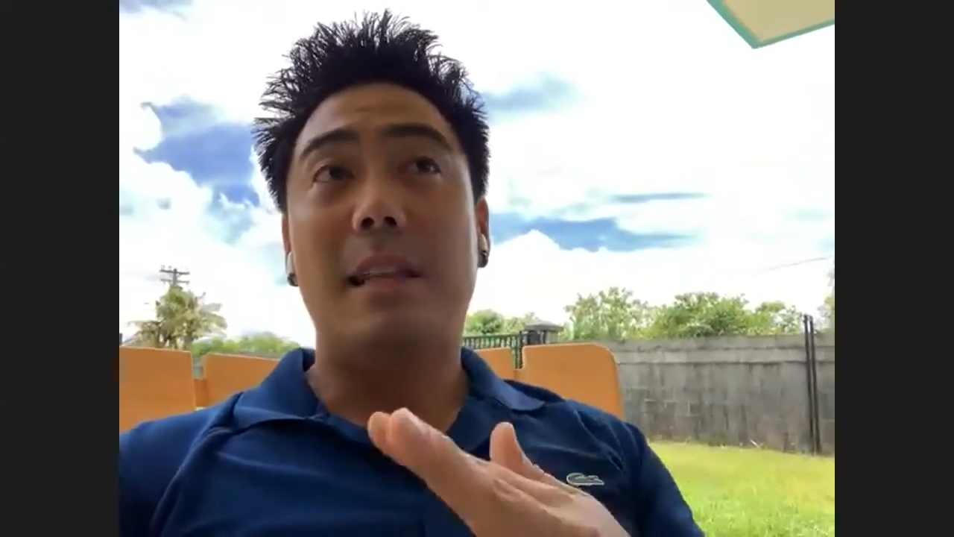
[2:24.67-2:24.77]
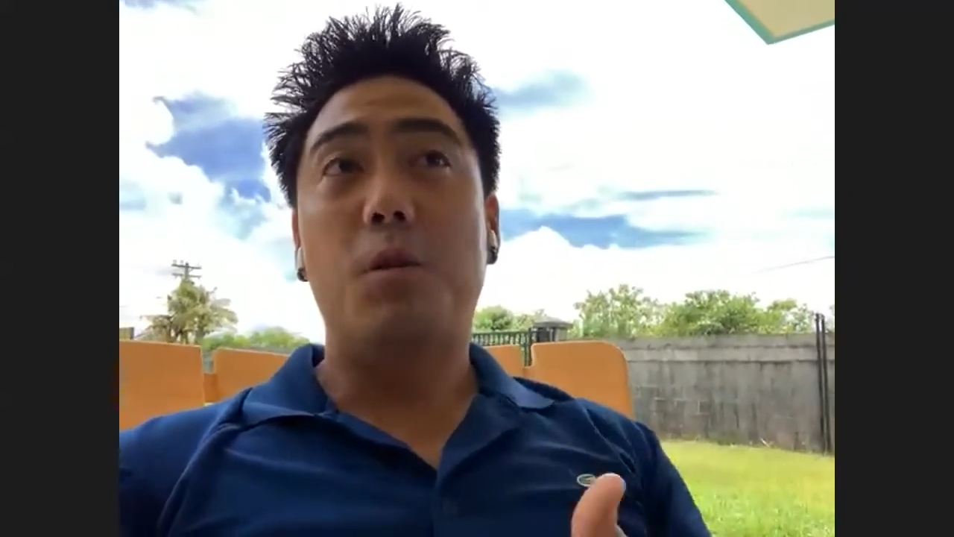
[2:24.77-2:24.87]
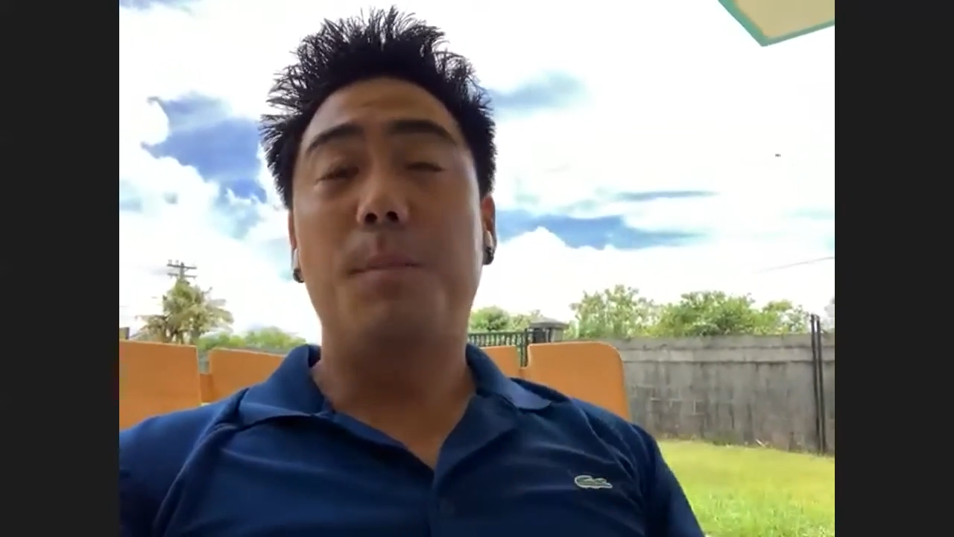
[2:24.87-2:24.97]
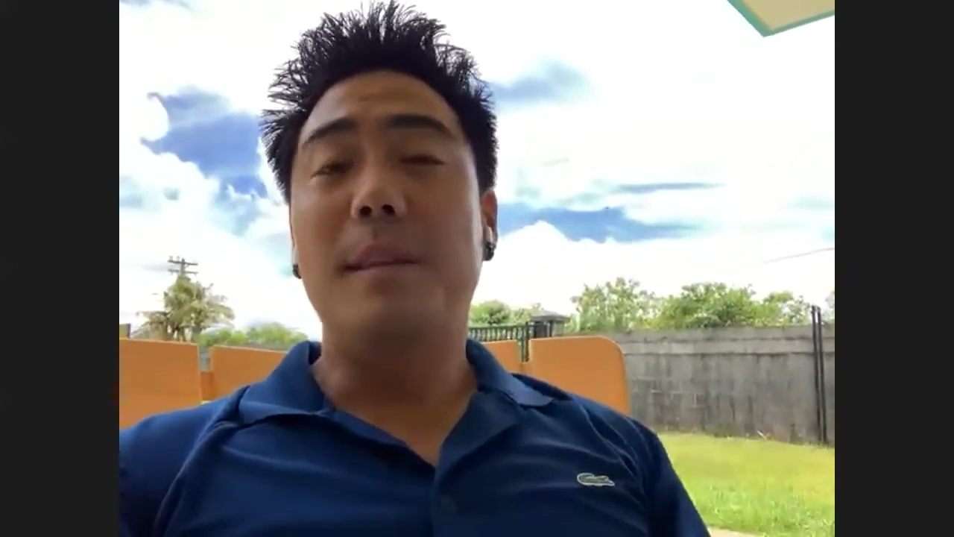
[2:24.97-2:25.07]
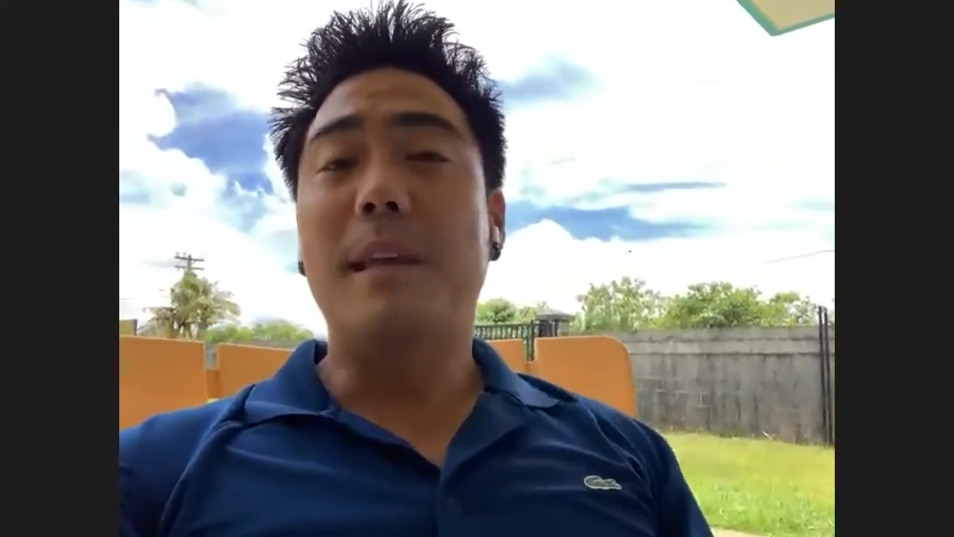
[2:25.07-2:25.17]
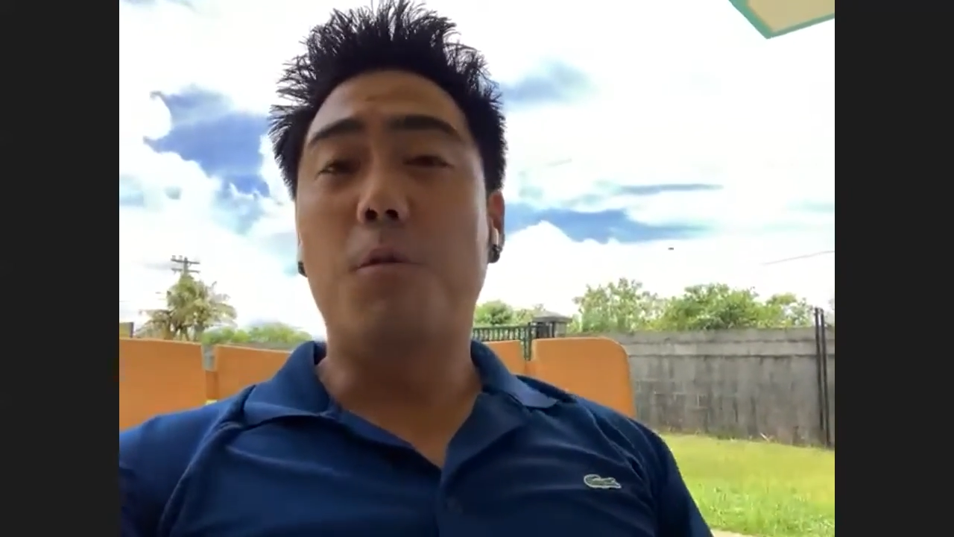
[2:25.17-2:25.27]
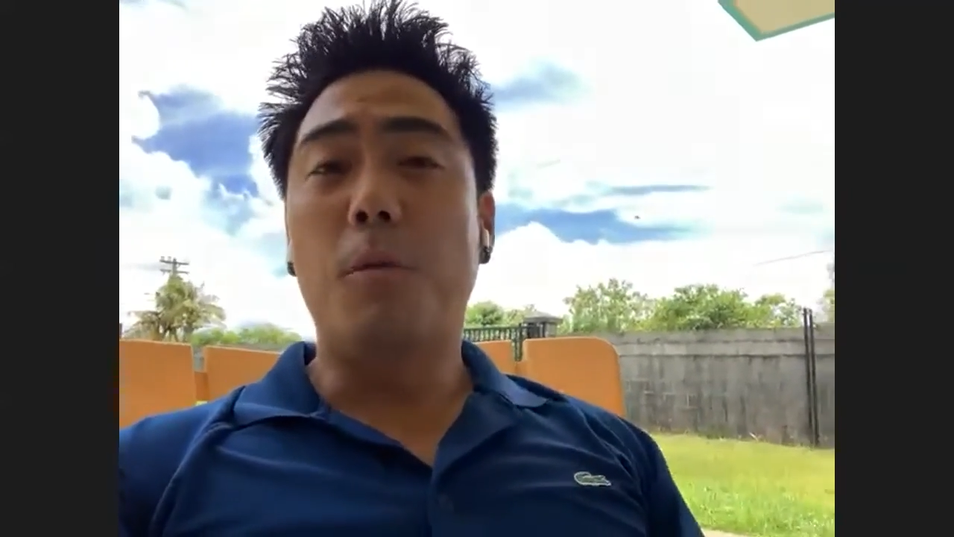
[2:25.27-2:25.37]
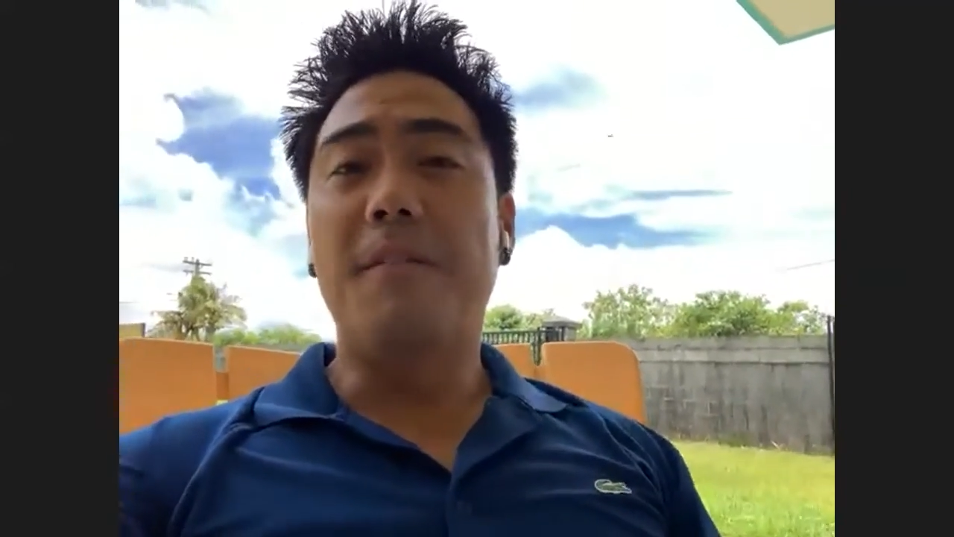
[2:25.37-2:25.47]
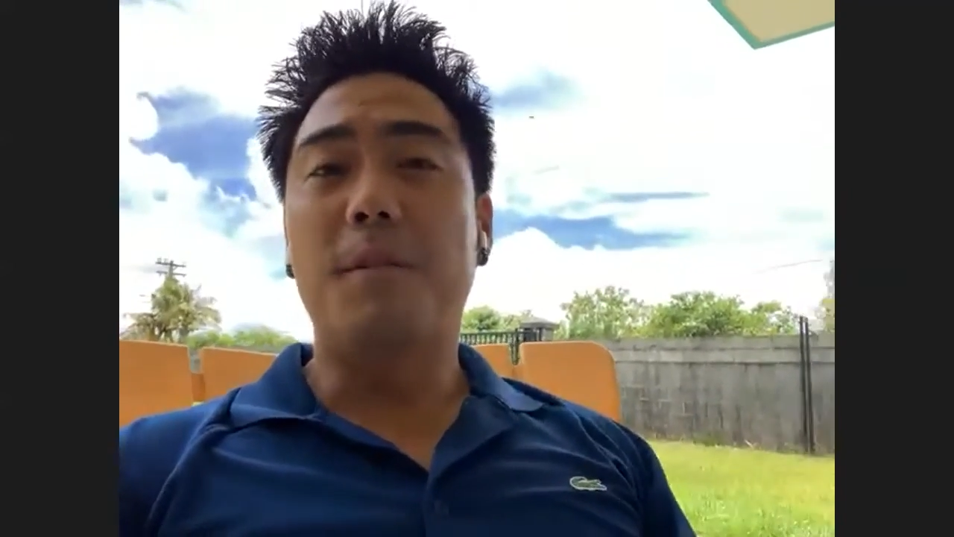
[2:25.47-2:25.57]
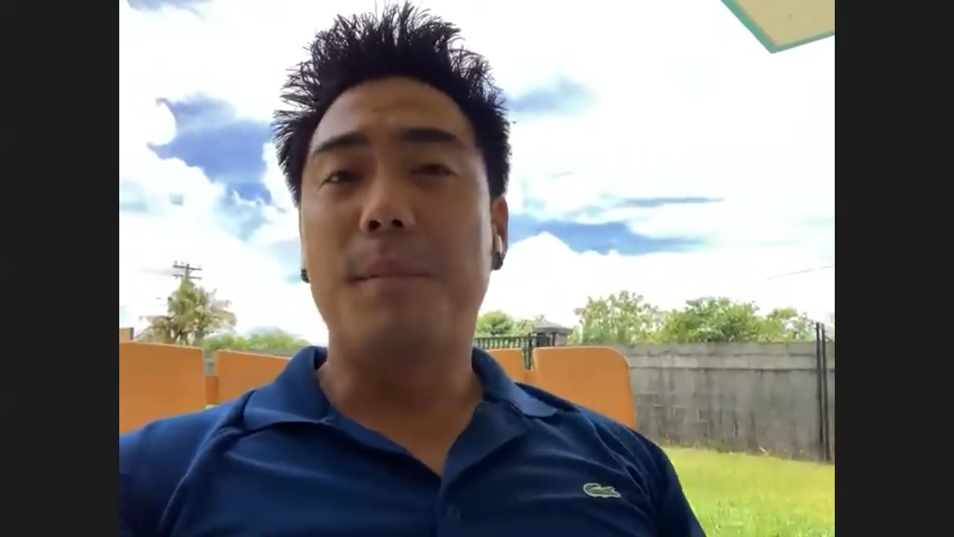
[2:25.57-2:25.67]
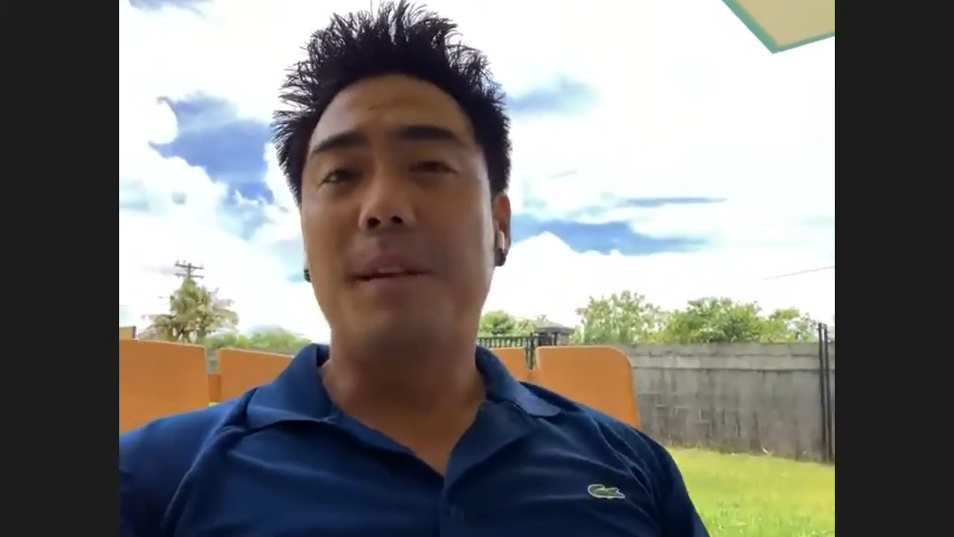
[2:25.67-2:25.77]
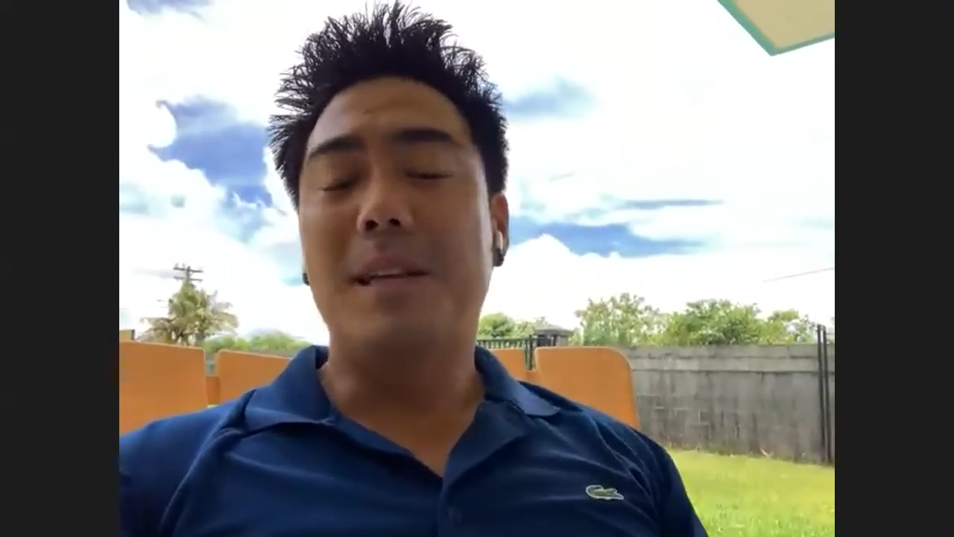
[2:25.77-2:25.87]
would have been day one for me.